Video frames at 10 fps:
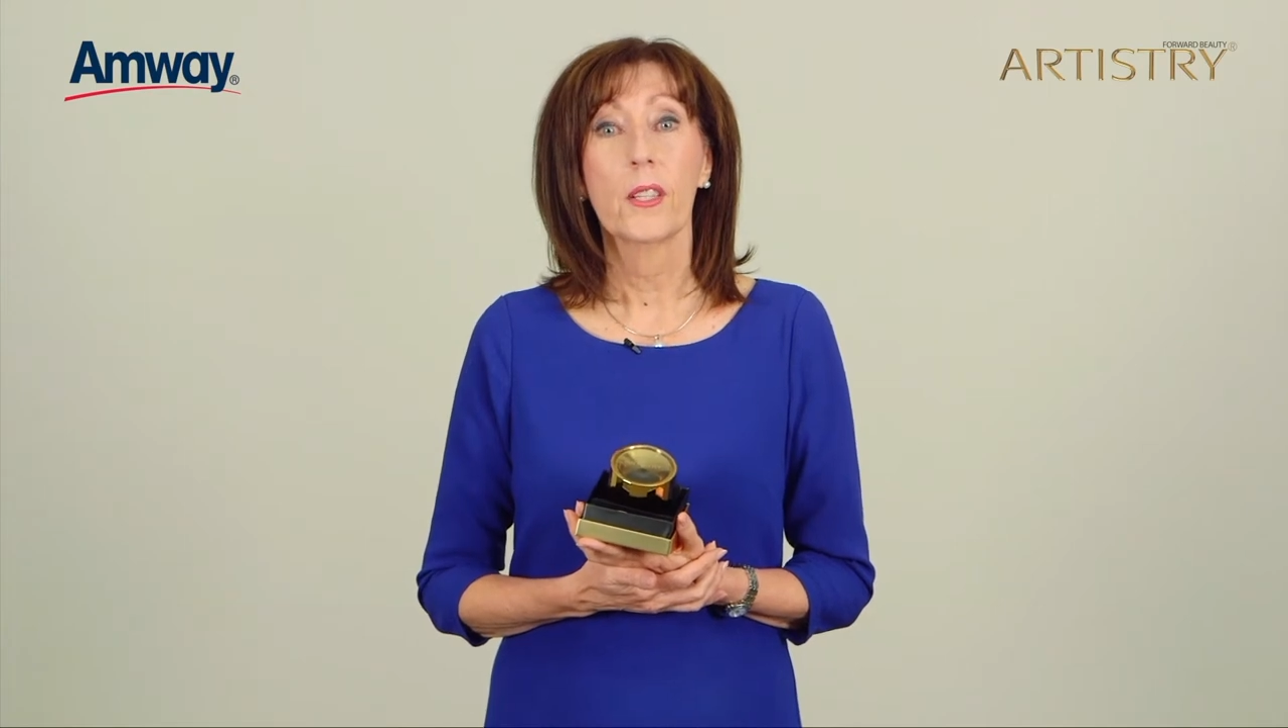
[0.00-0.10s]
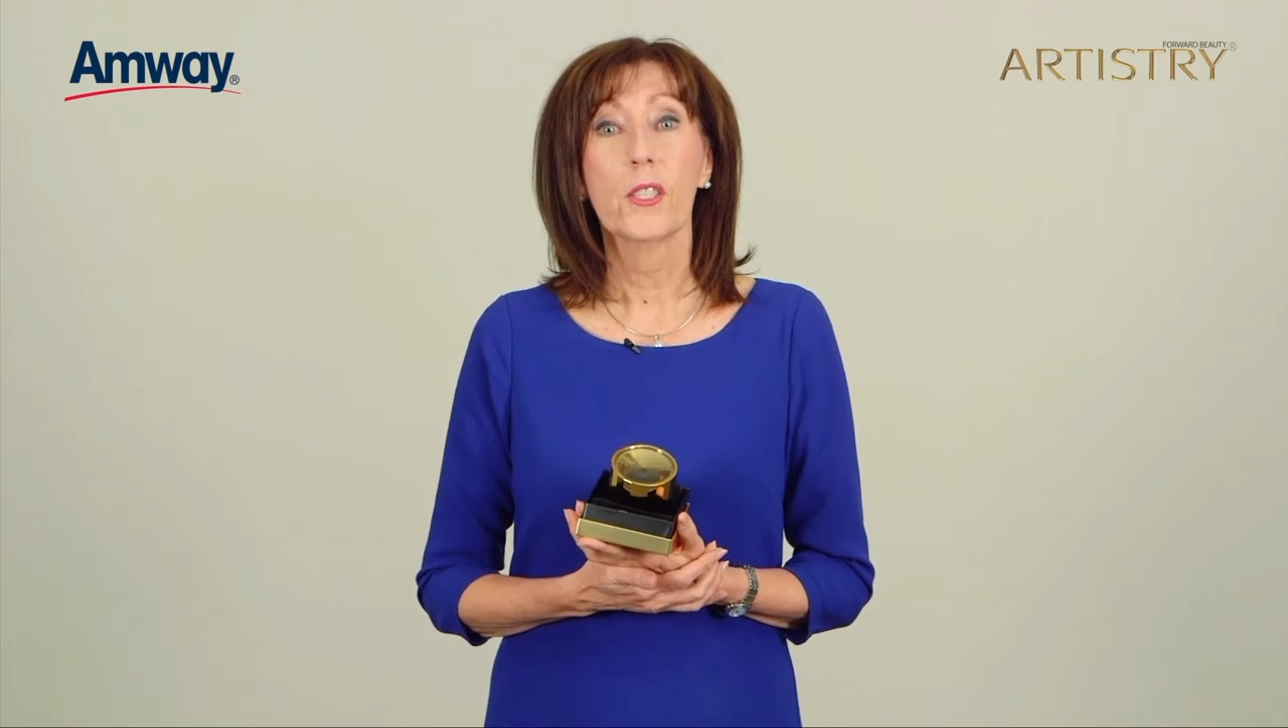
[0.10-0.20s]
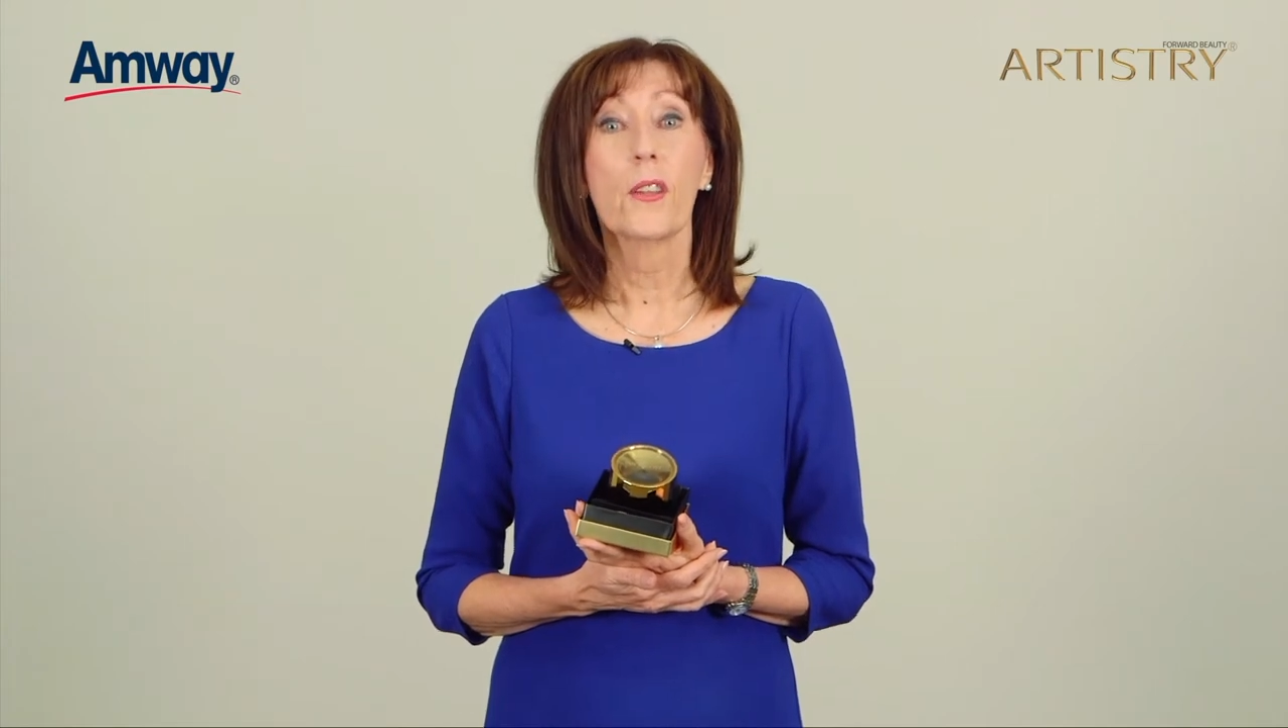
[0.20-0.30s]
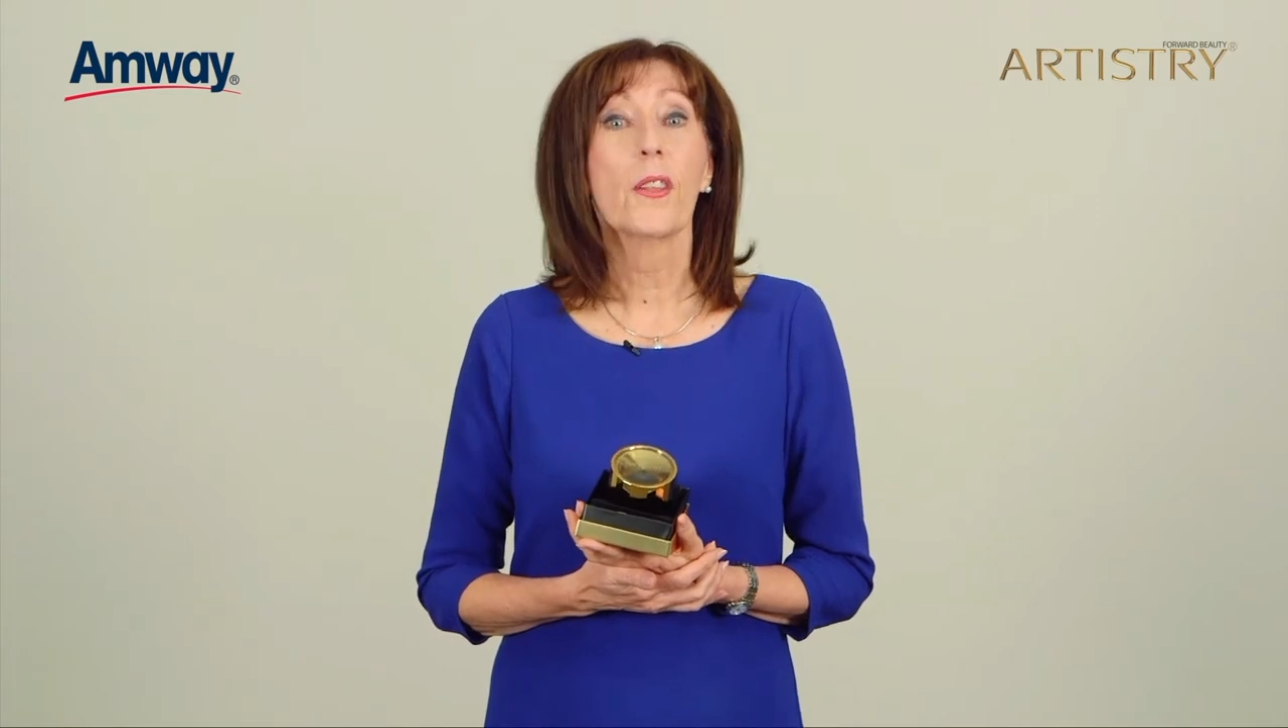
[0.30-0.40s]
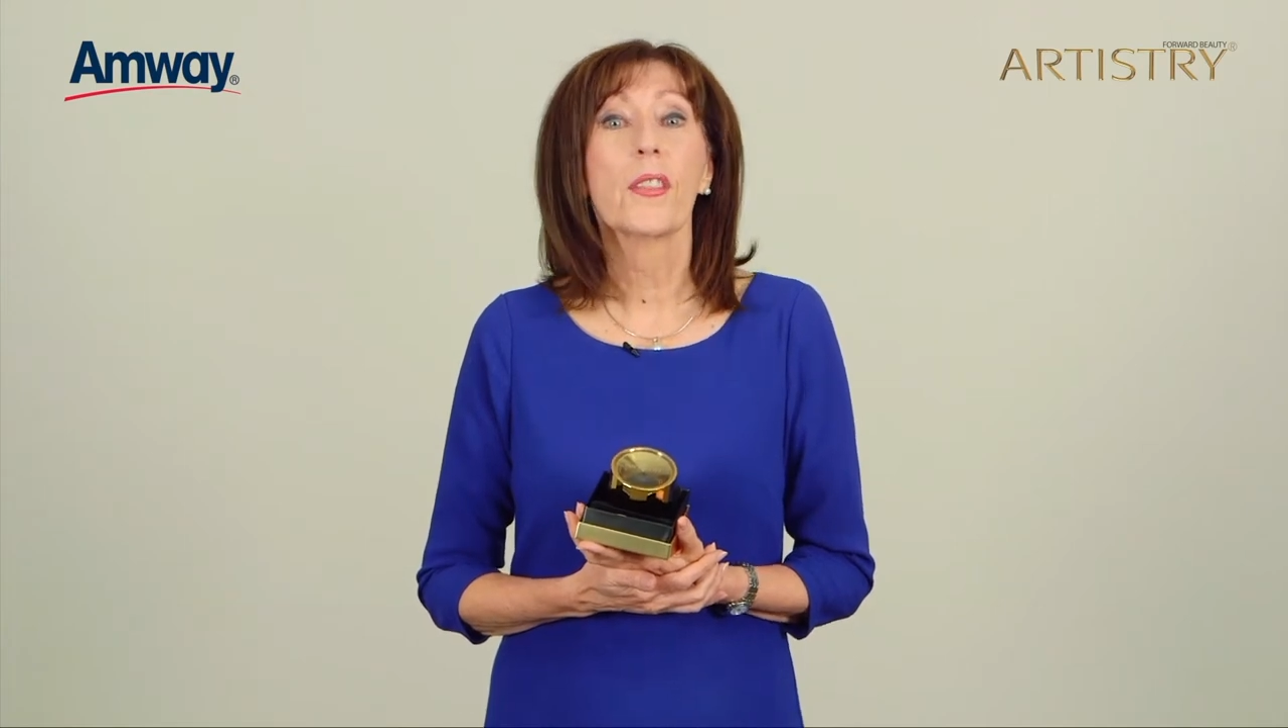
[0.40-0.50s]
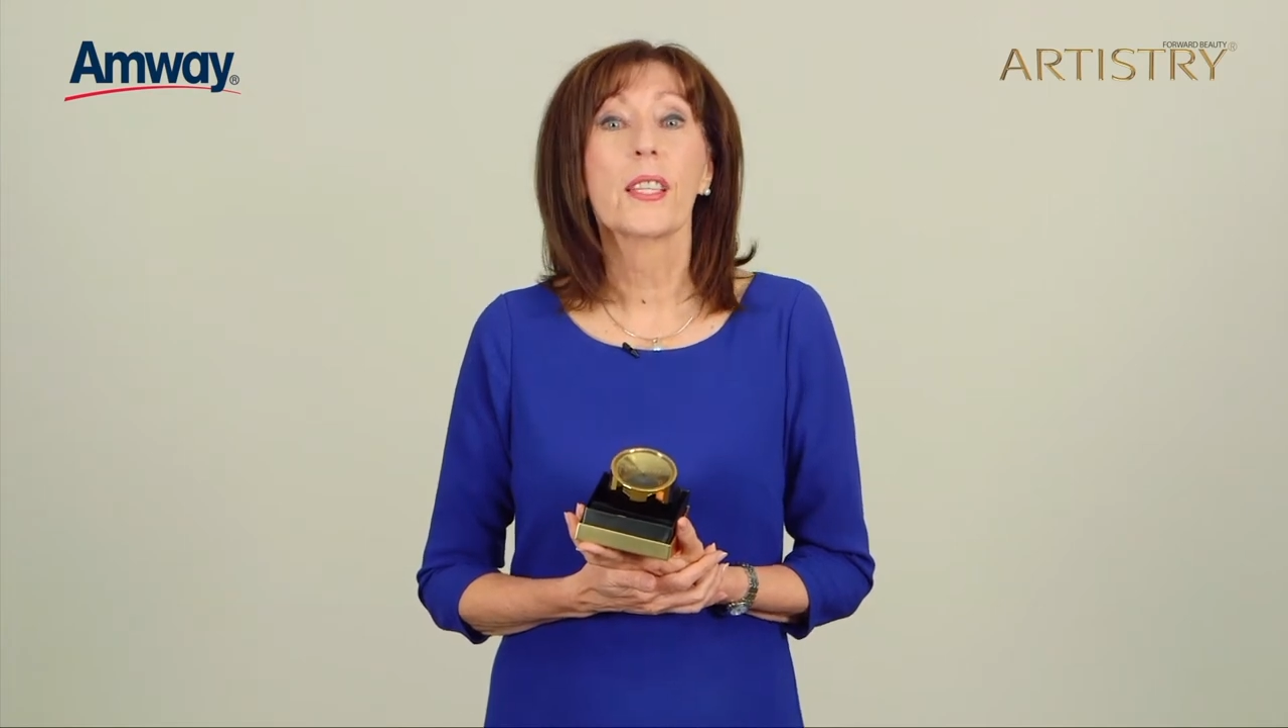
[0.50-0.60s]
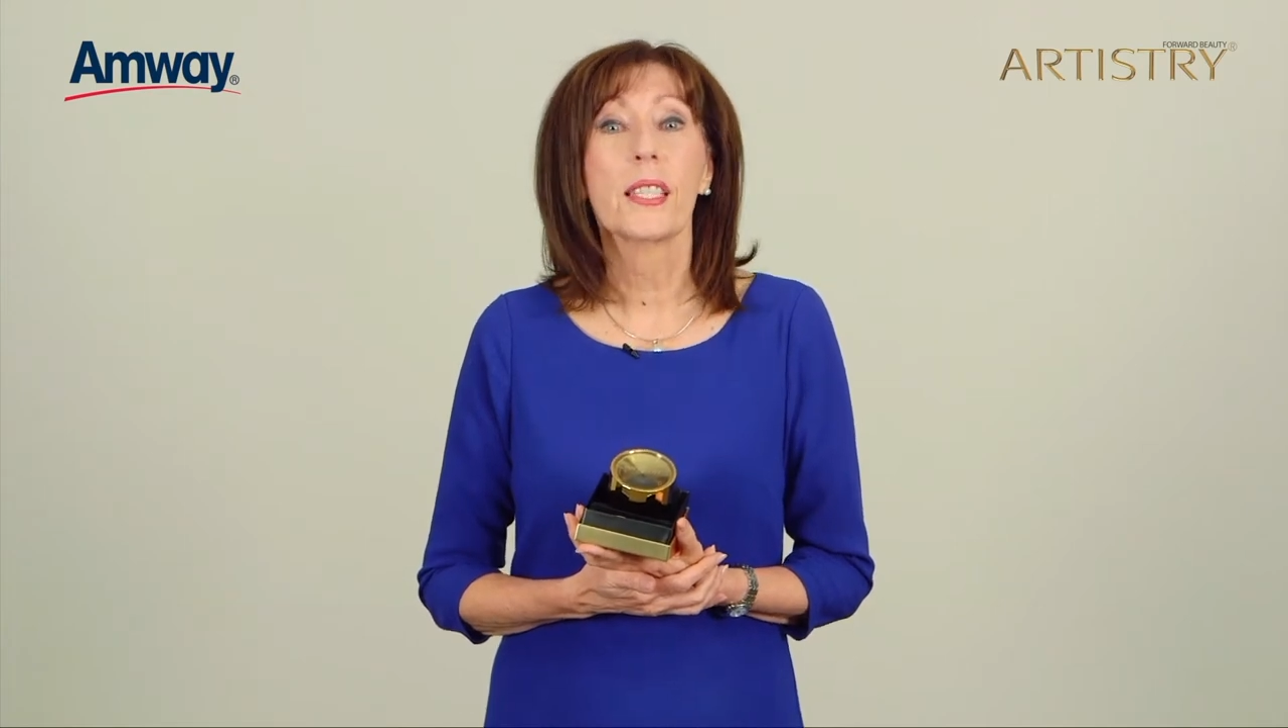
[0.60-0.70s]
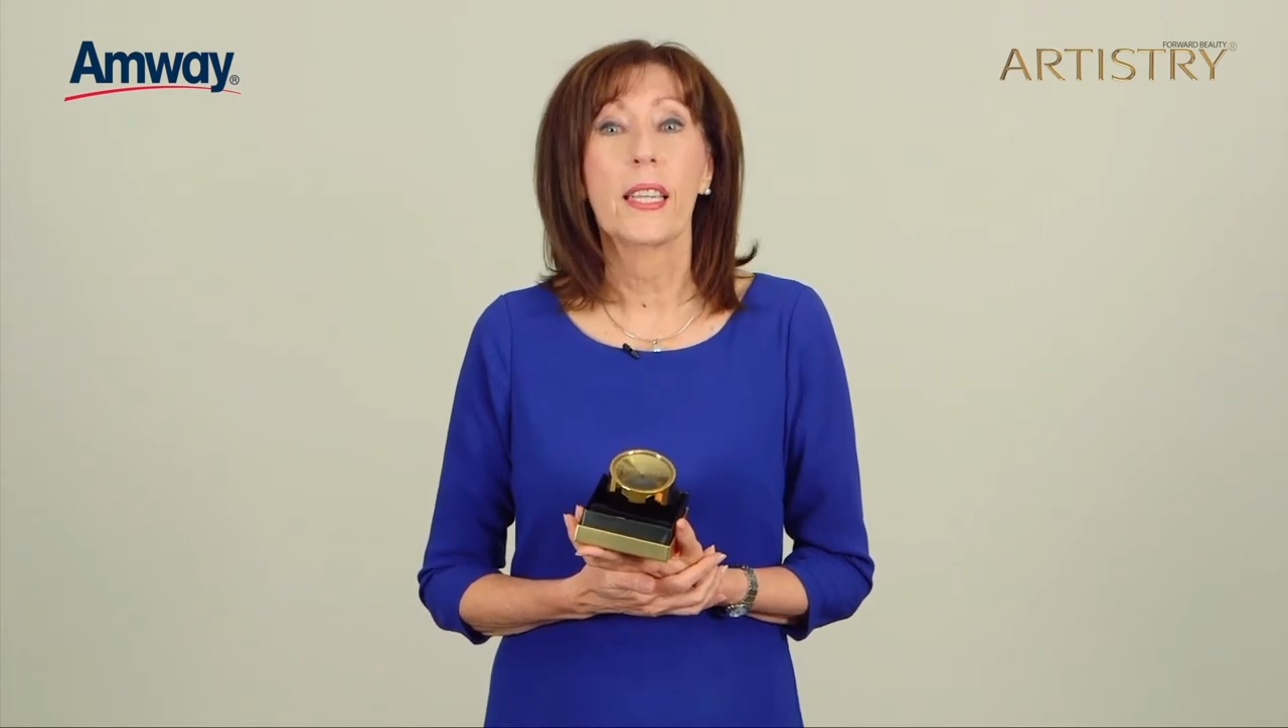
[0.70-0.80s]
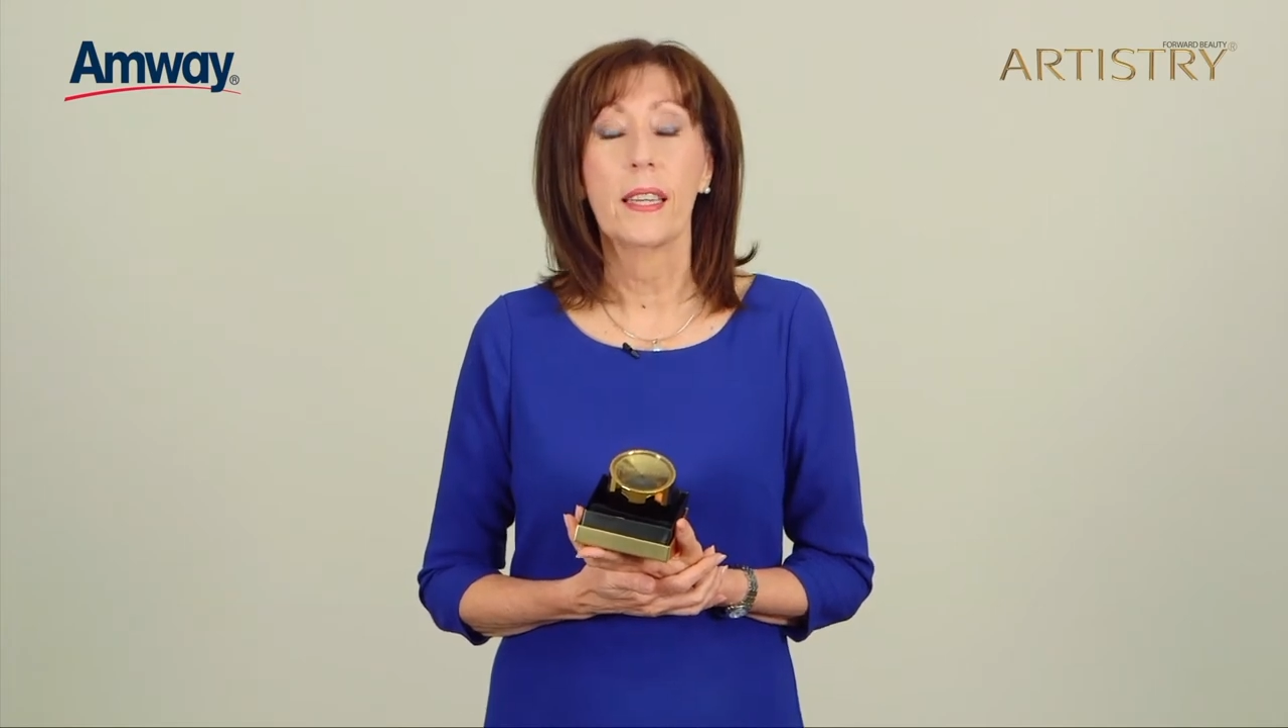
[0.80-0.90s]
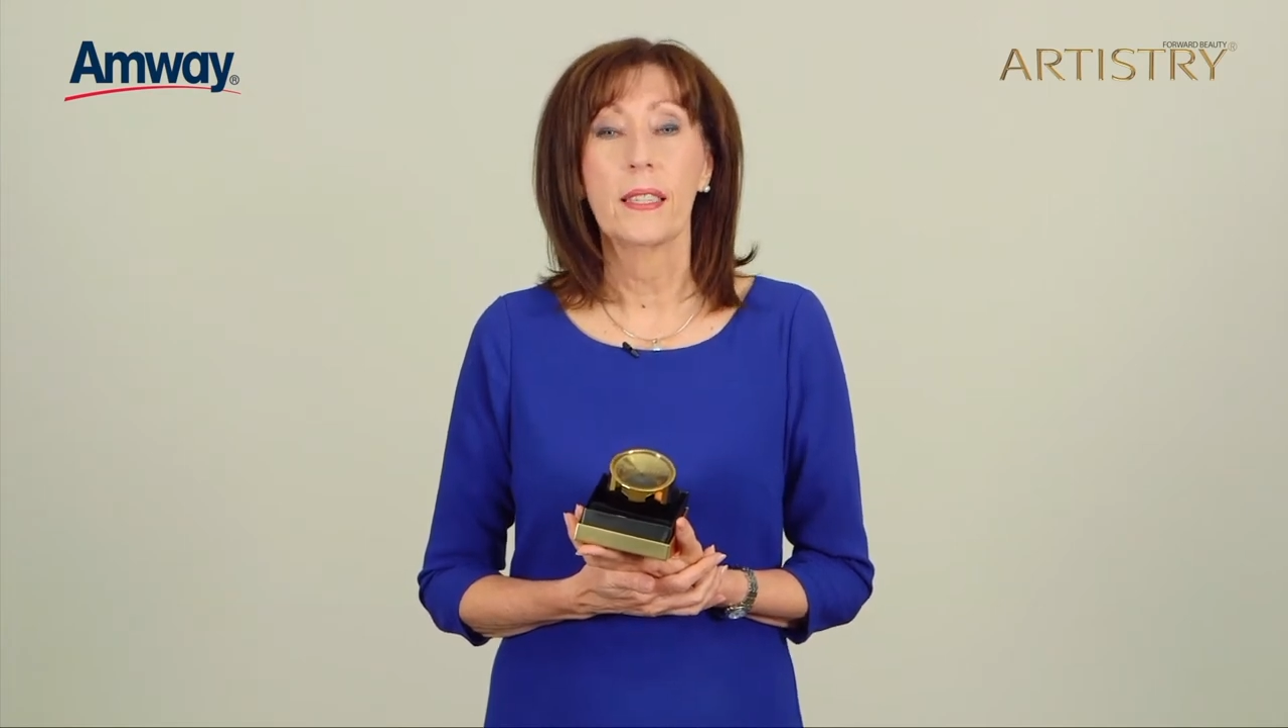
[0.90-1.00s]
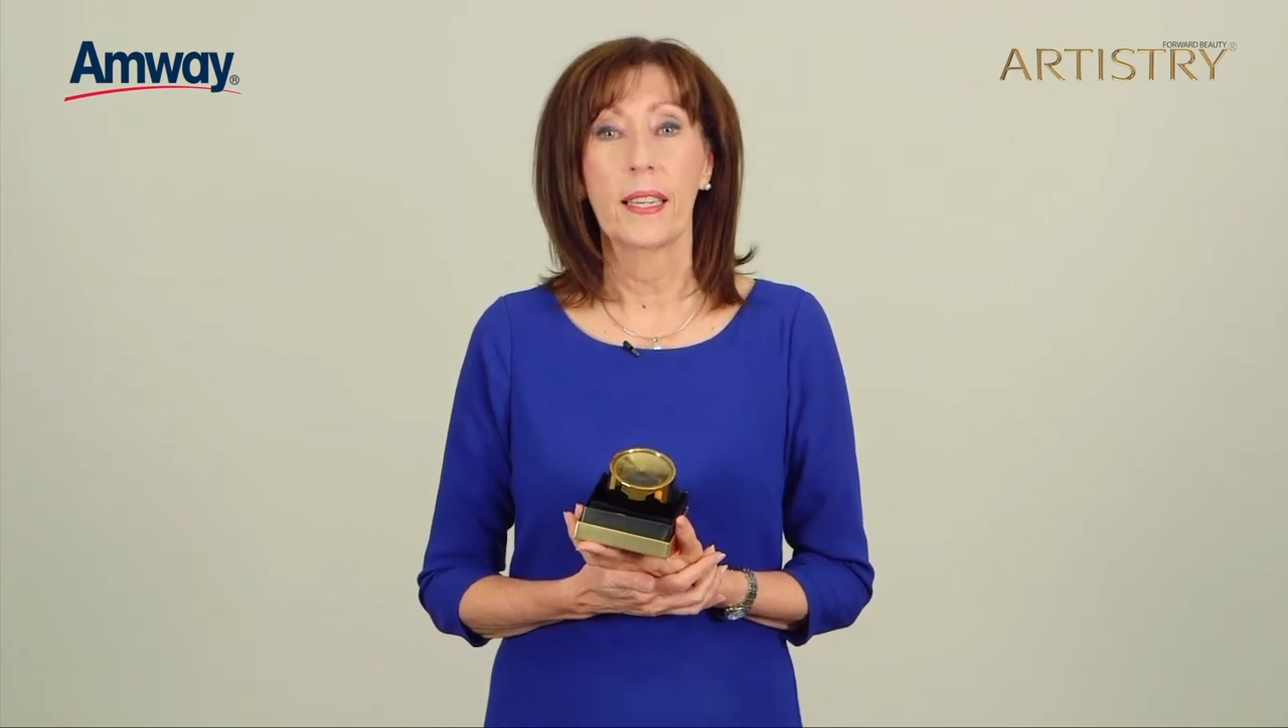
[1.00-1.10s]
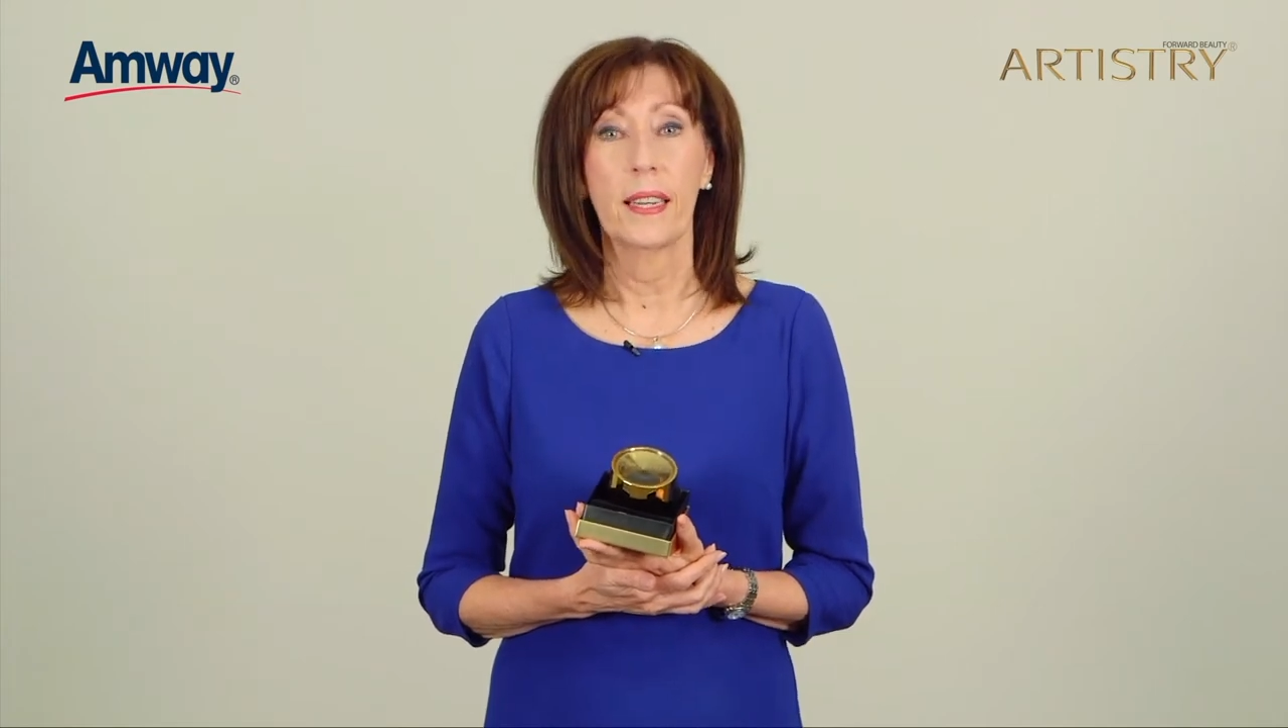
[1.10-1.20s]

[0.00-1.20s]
so that the skin